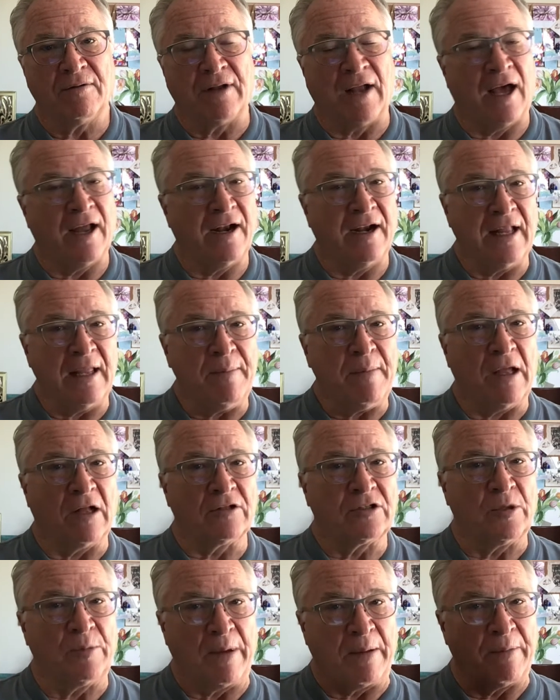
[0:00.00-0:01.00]
not an email
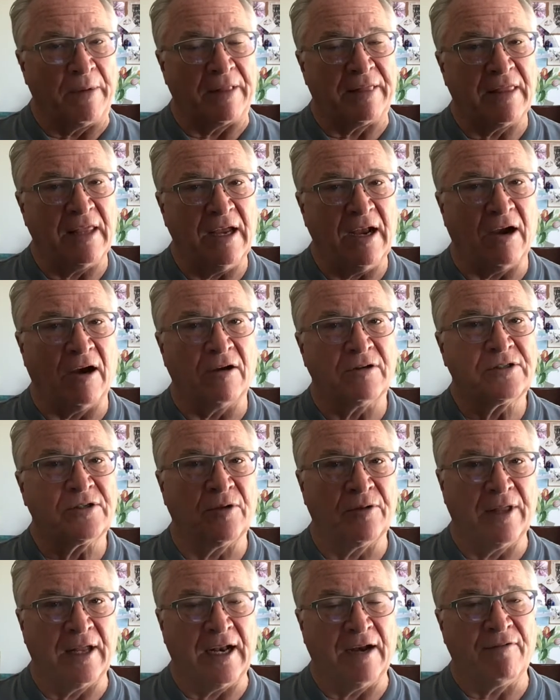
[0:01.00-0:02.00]
to me, but there, so
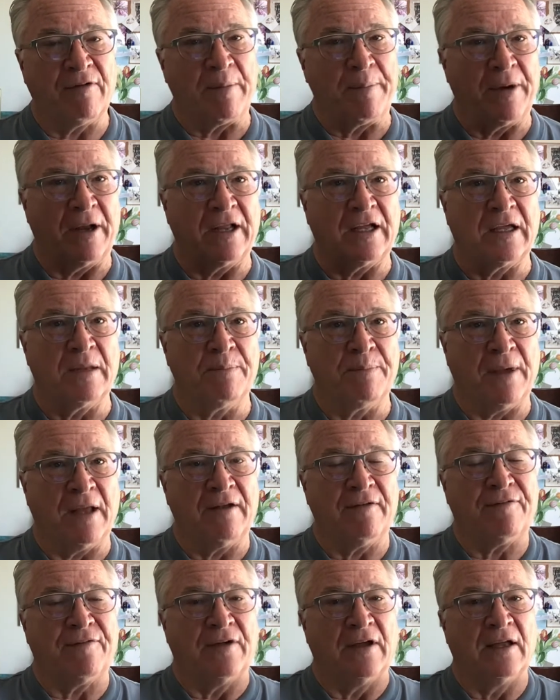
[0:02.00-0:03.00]
that everybody can
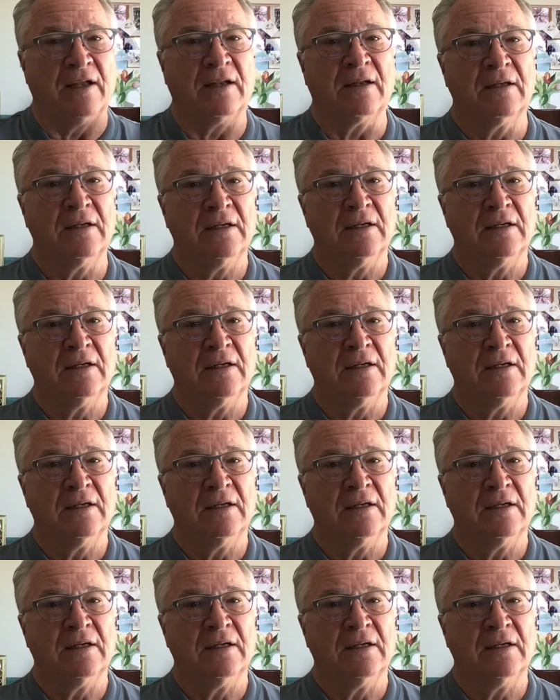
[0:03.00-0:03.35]
benefit